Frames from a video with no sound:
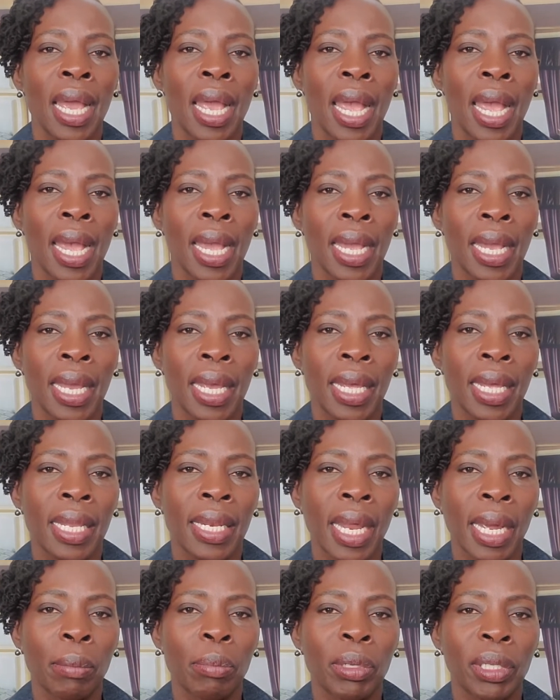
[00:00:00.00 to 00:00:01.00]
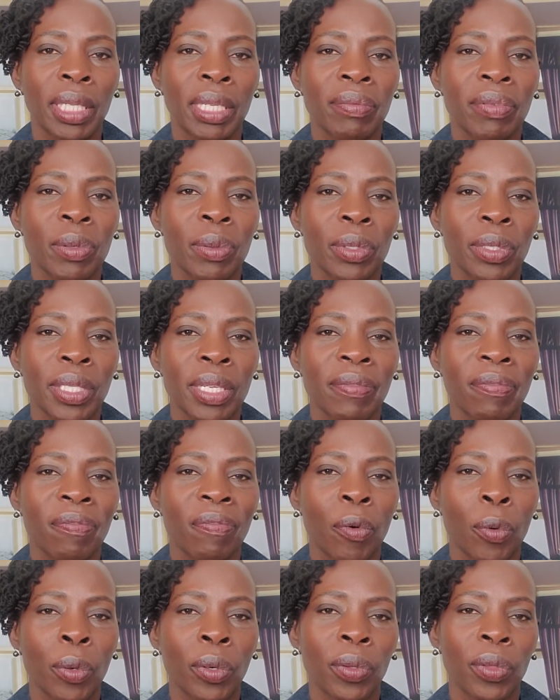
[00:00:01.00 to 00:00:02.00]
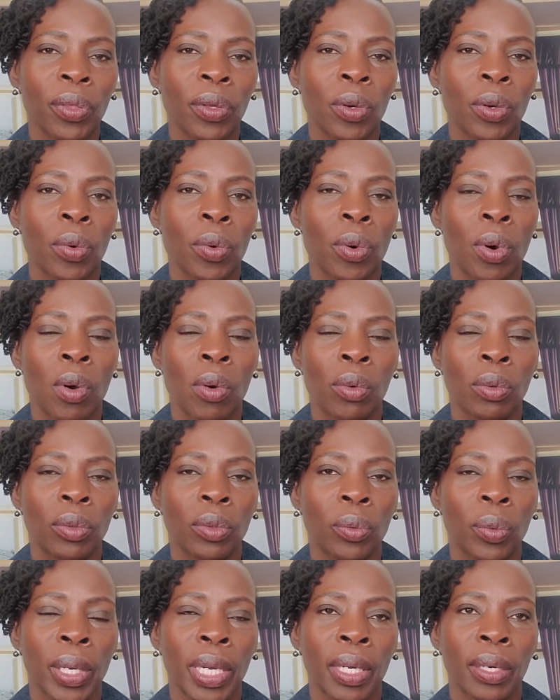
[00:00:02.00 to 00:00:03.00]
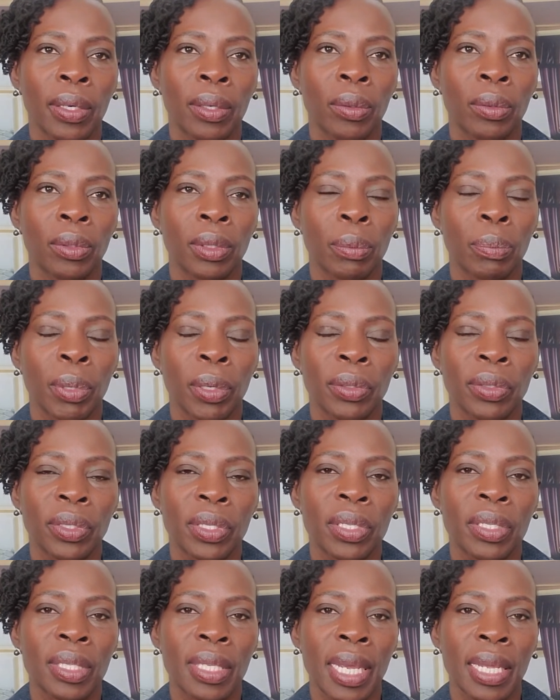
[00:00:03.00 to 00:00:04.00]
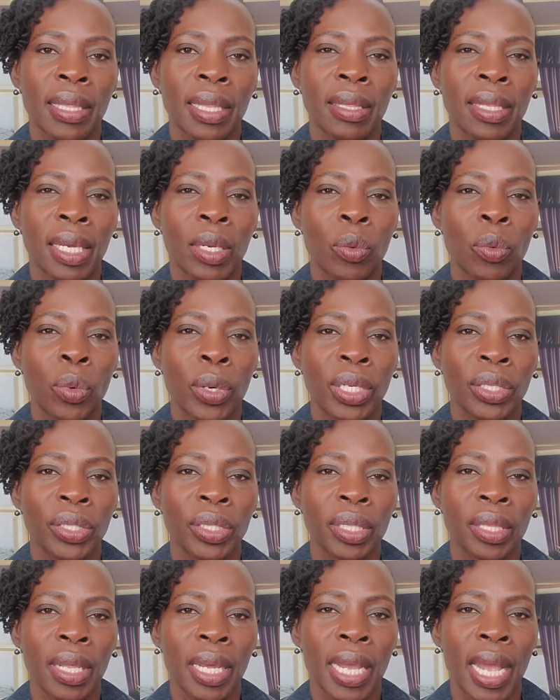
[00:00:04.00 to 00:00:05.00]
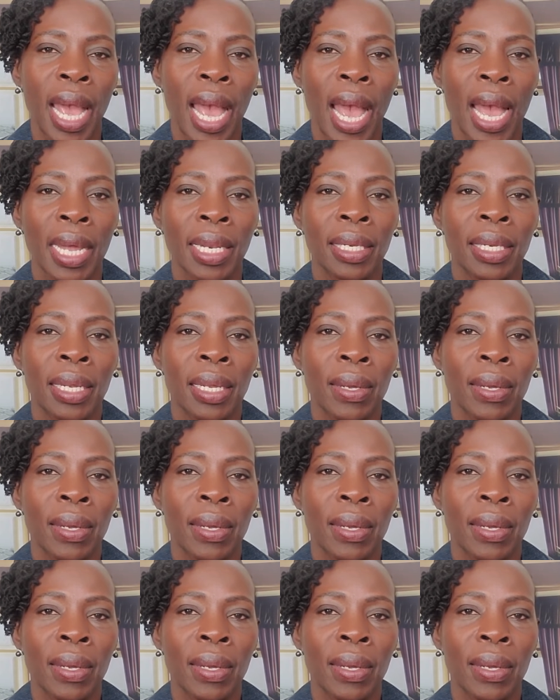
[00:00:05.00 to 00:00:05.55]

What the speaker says: And I believe it was the fourth quote where the person said that they wished they had